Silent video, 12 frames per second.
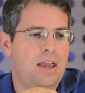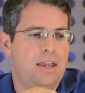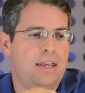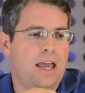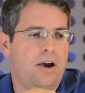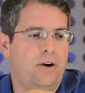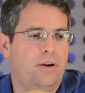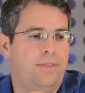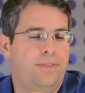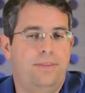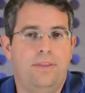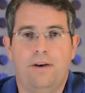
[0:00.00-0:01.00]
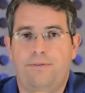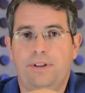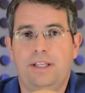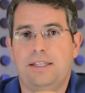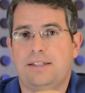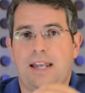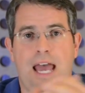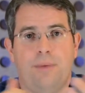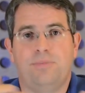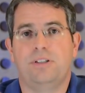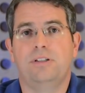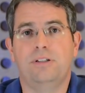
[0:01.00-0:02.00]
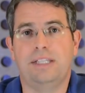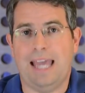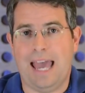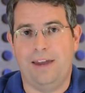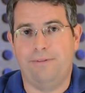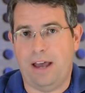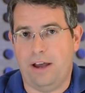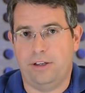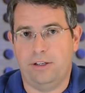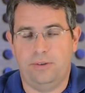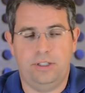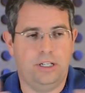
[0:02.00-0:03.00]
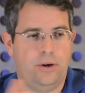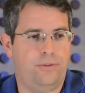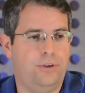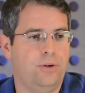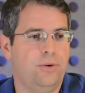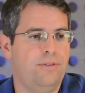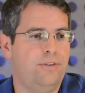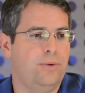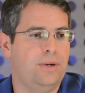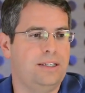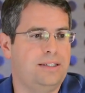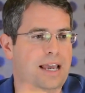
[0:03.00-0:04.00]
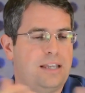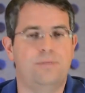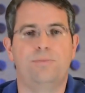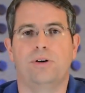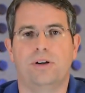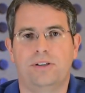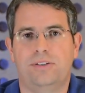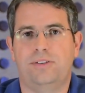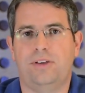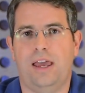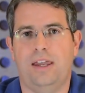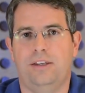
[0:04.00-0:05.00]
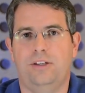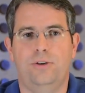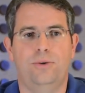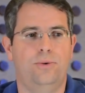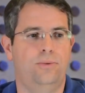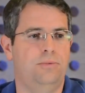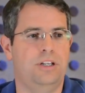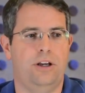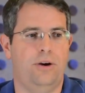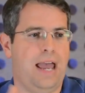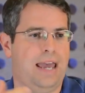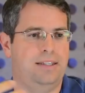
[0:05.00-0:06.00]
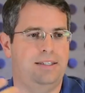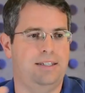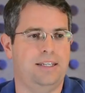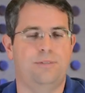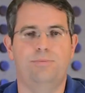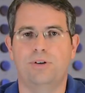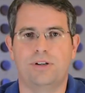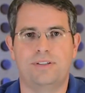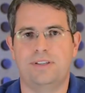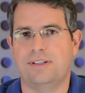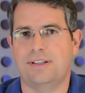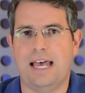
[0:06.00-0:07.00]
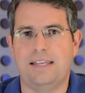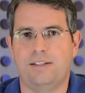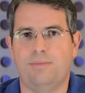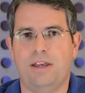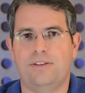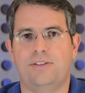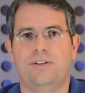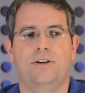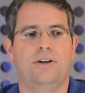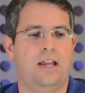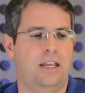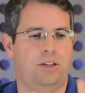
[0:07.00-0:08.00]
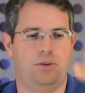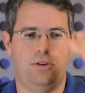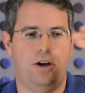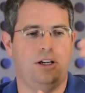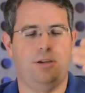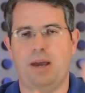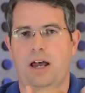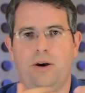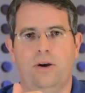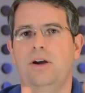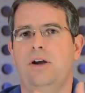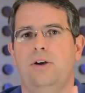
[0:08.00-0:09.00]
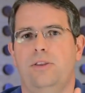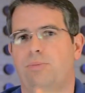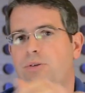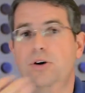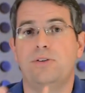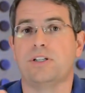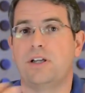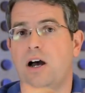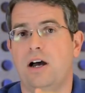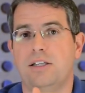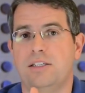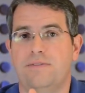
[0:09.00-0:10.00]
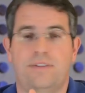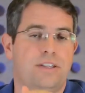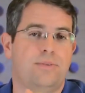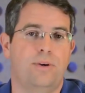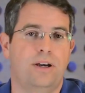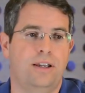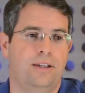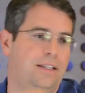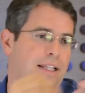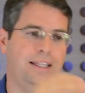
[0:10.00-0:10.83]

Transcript: Now, affiliates can absolutely add value. If you're reviewing textbooks and you had 6 books this last semester and you talked about the pros and cons of this one, the